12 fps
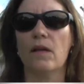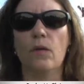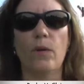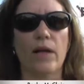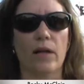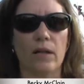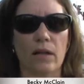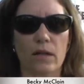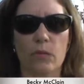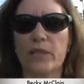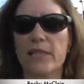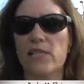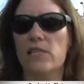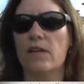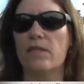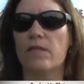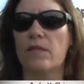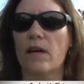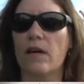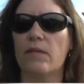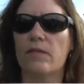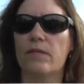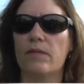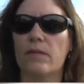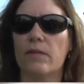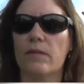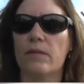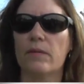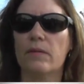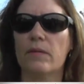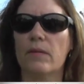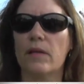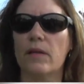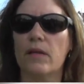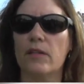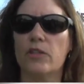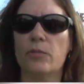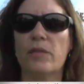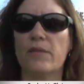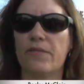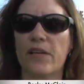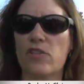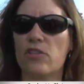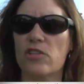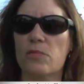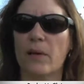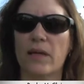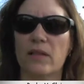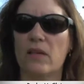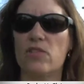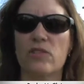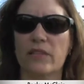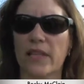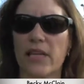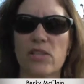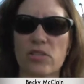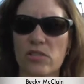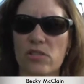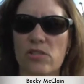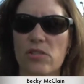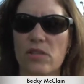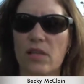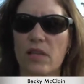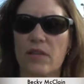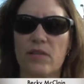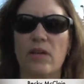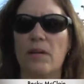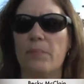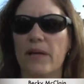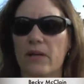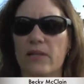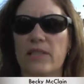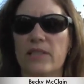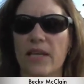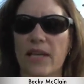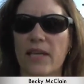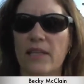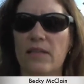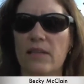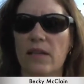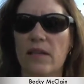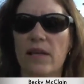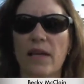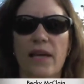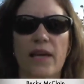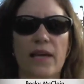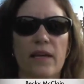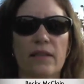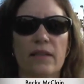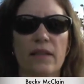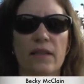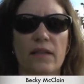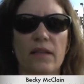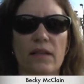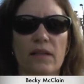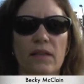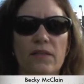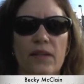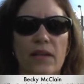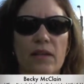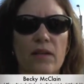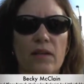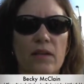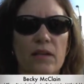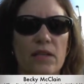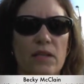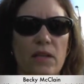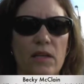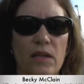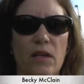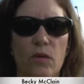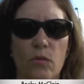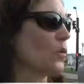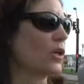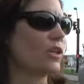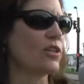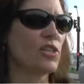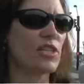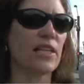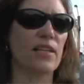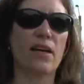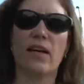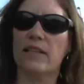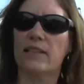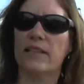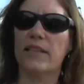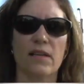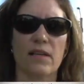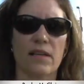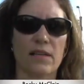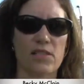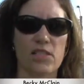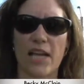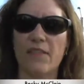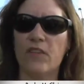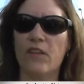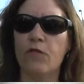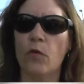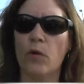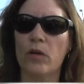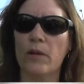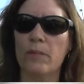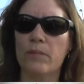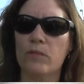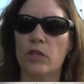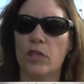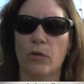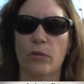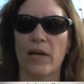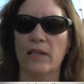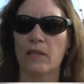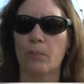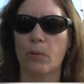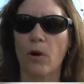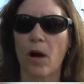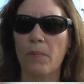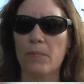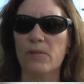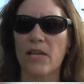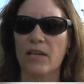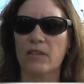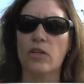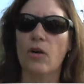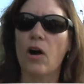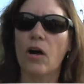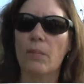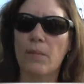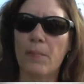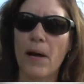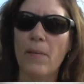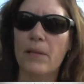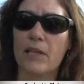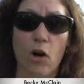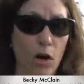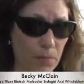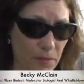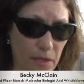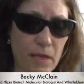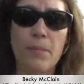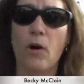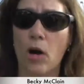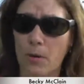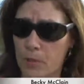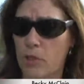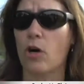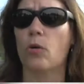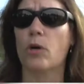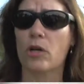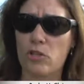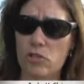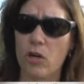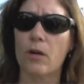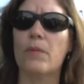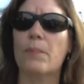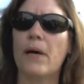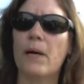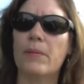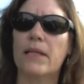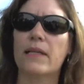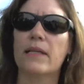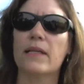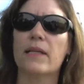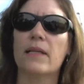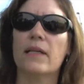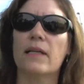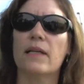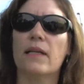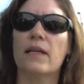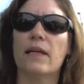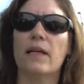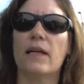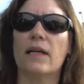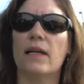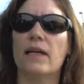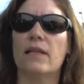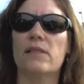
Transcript: Well, a release of, of uh, human infectious biological agents that are not biocontained and uh, that workers cannot get a safety forum to correct problems that could you know, harm the public, harm them, harm your coworkers, and harm the public. Uh,